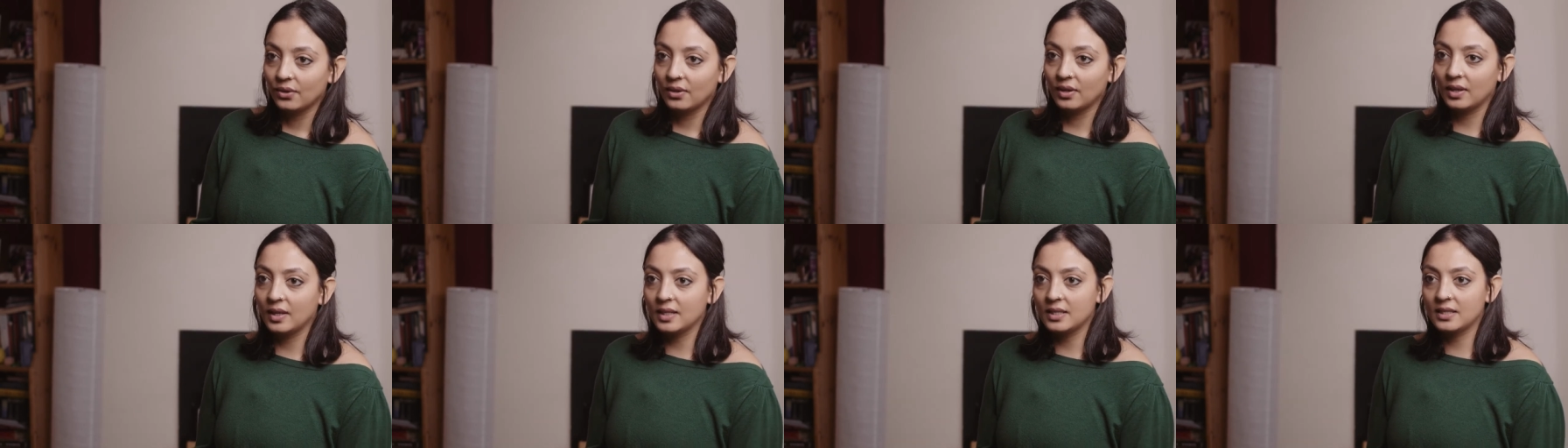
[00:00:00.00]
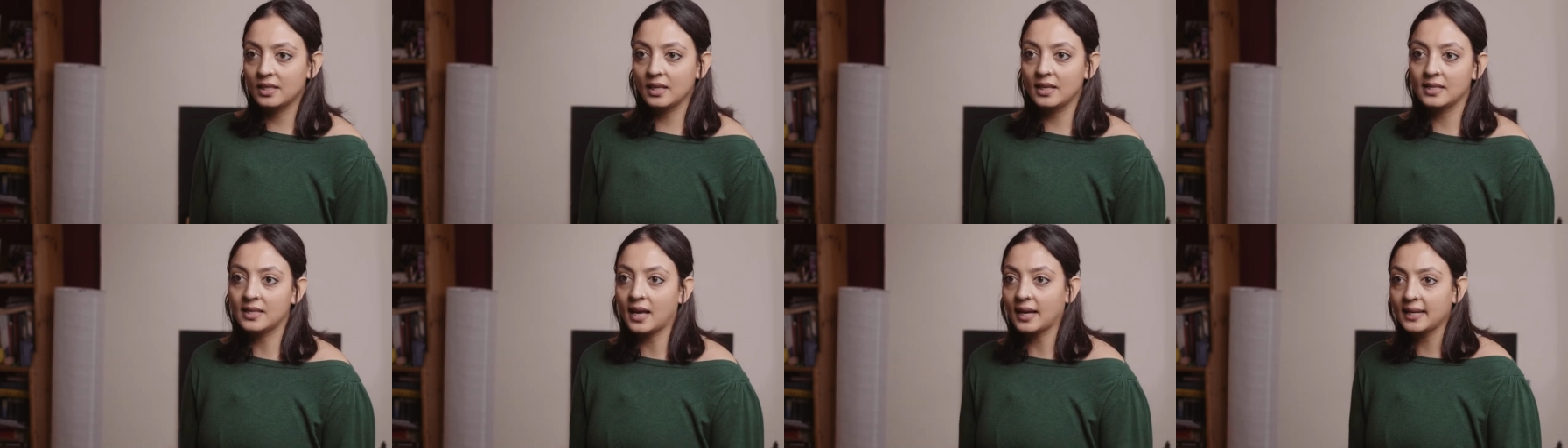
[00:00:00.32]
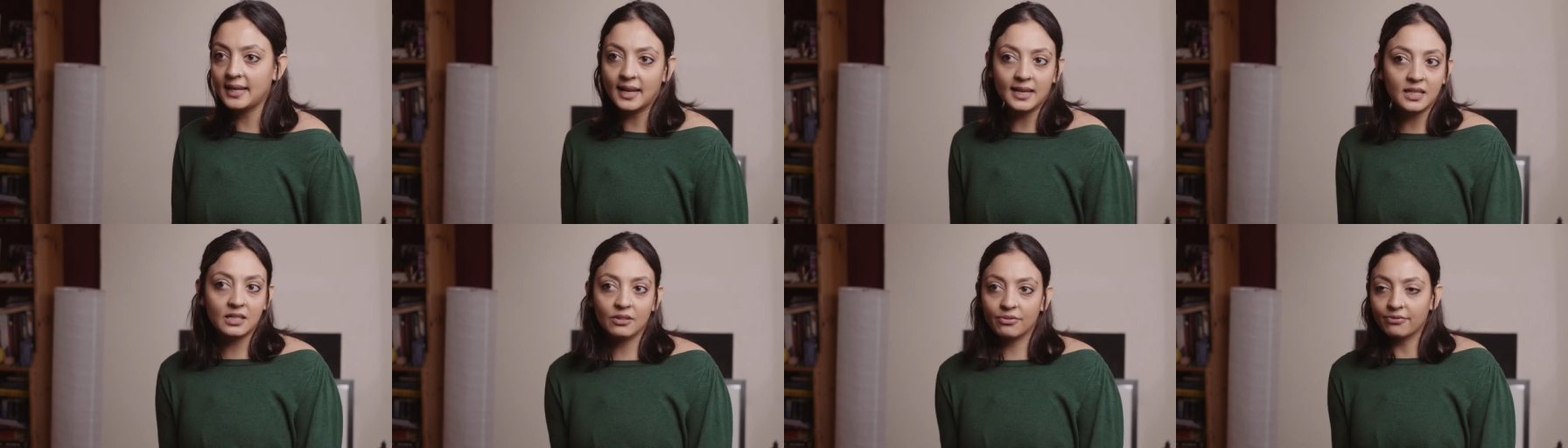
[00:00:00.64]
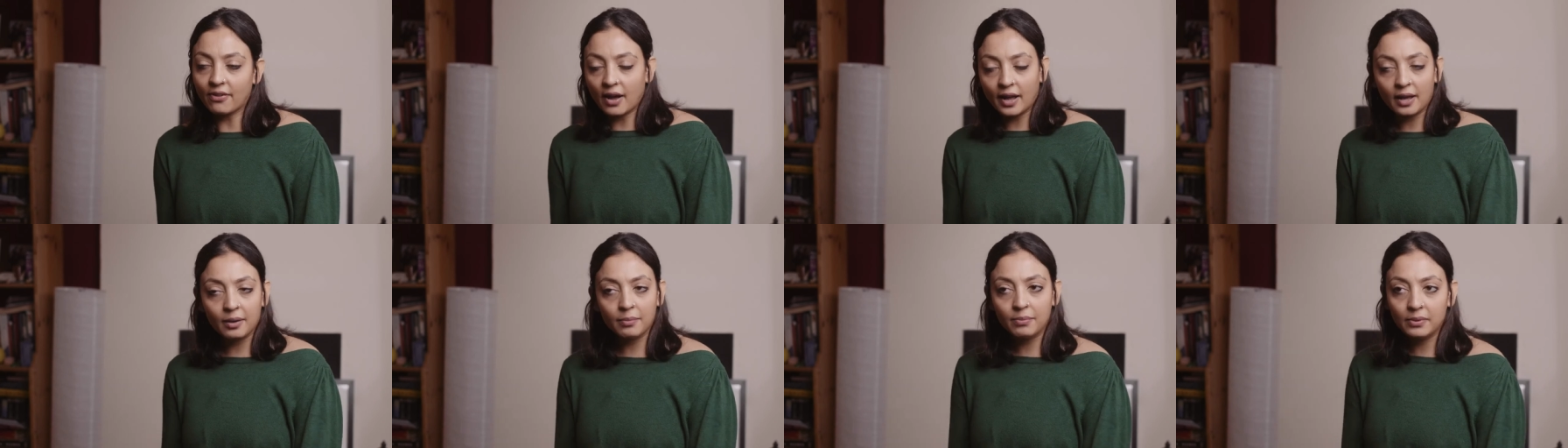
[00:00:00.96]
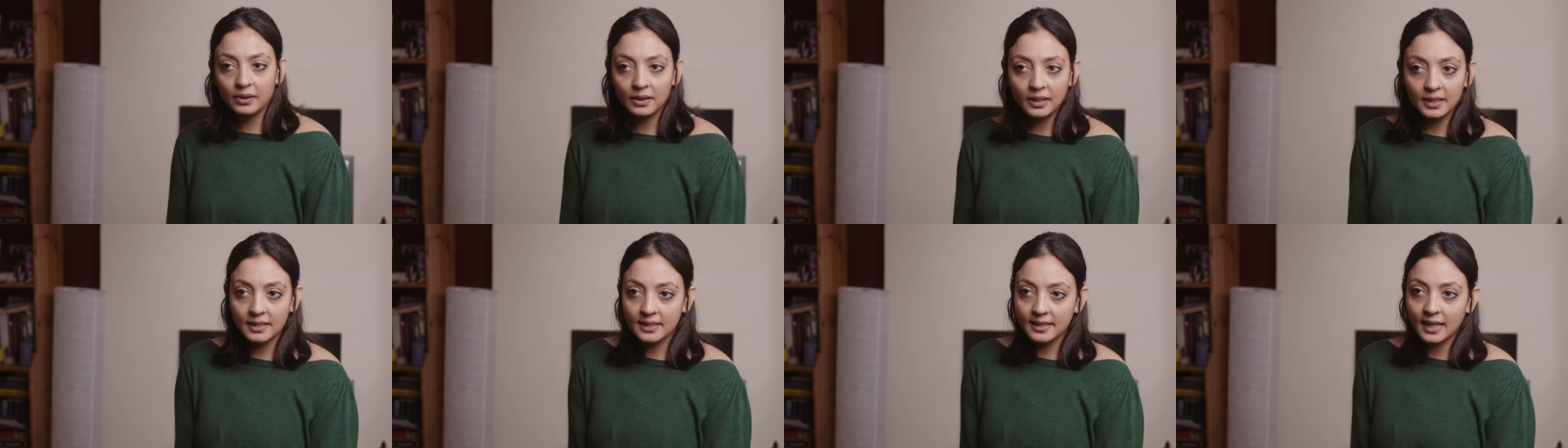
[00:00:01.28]
is, is
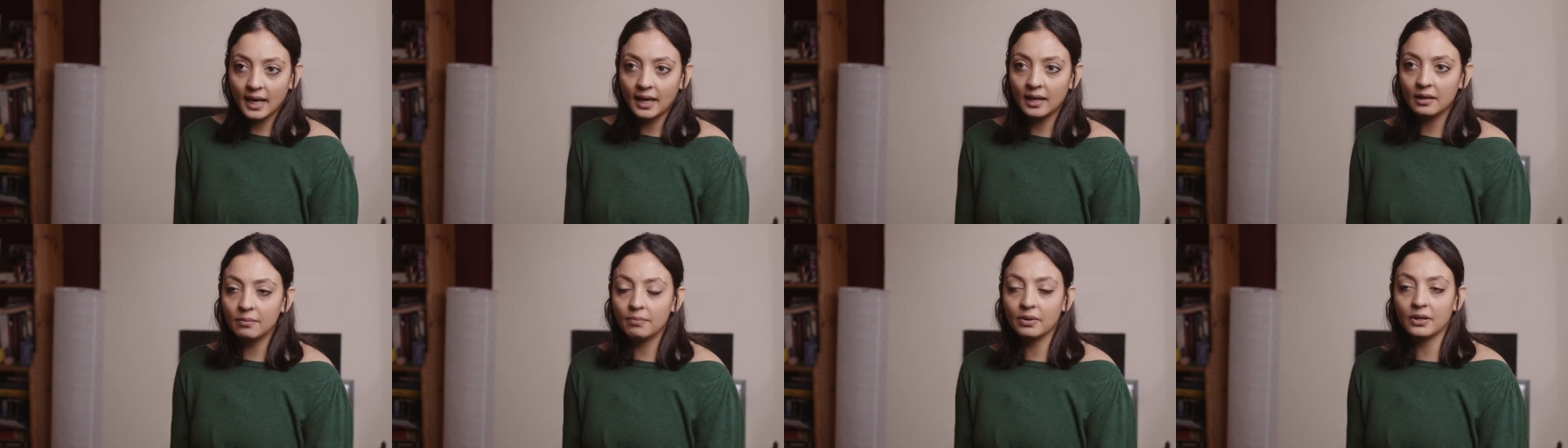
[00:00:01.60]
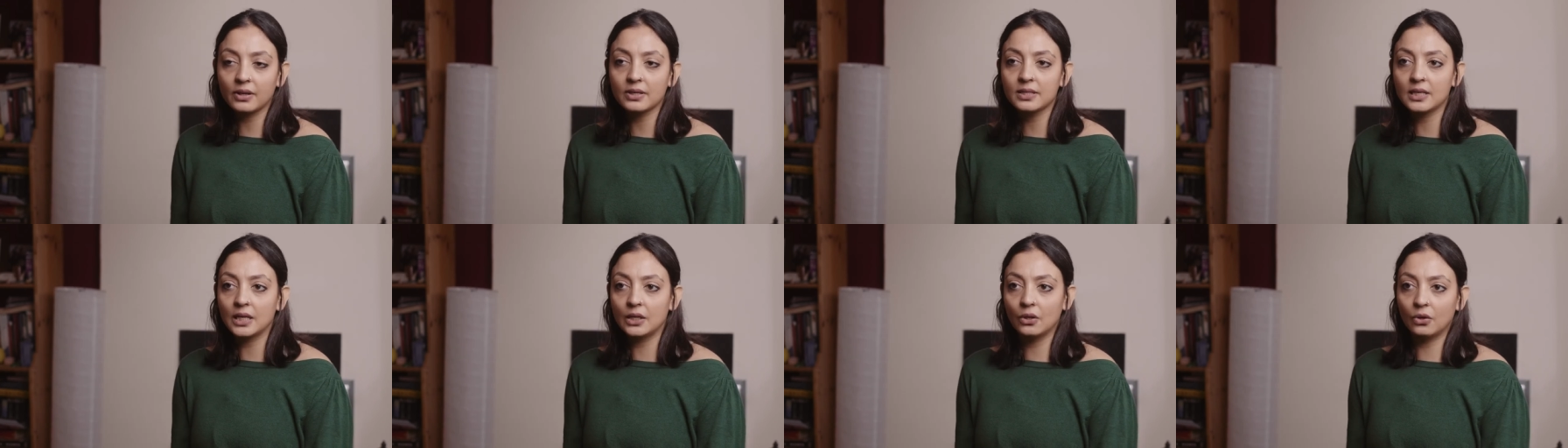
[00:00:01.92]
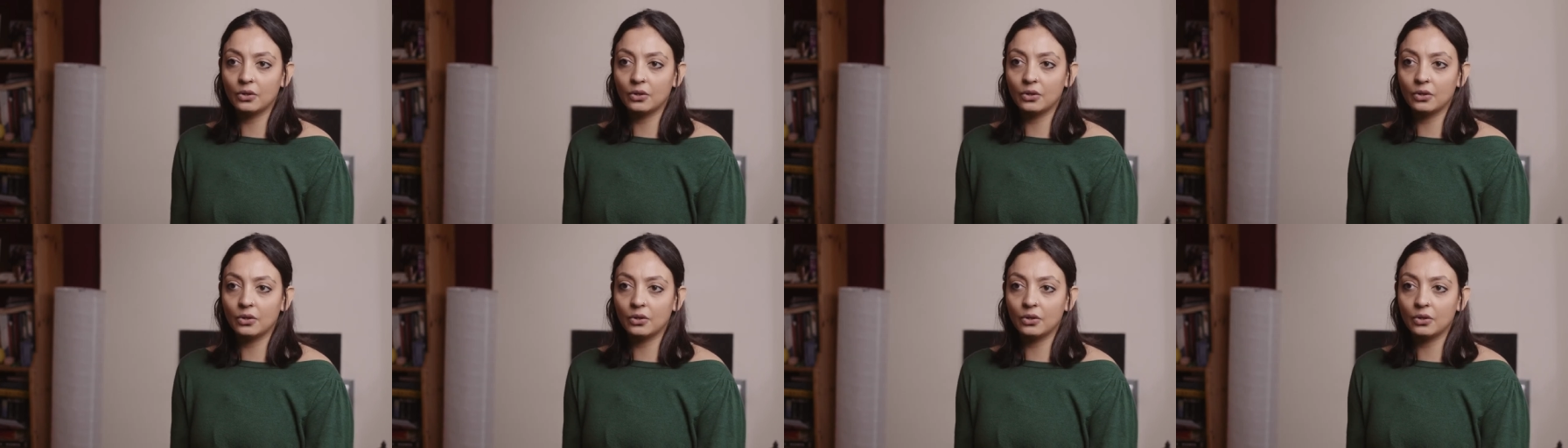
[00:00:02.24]
identifiable as that because they're